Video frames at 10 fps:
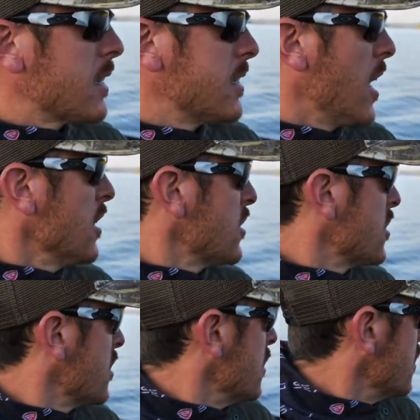
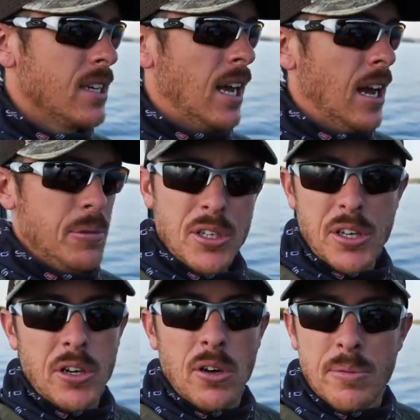access. I'm just
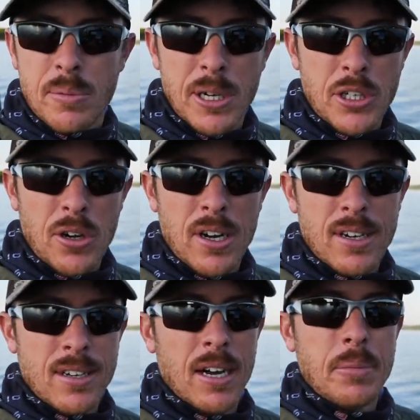going to go up to my
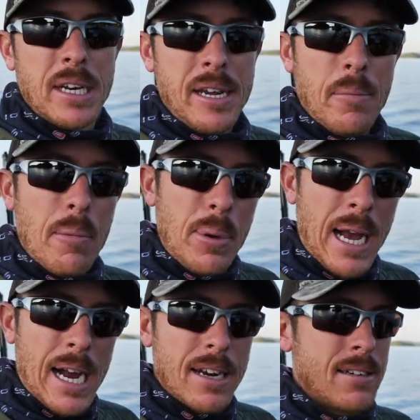truck. I'm going to get my
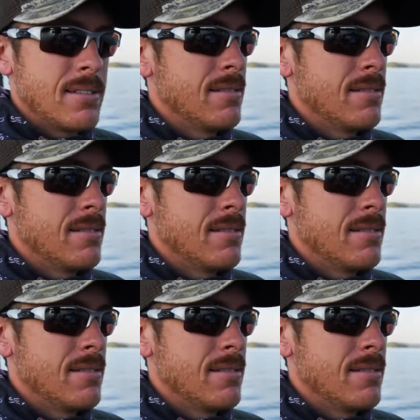pack,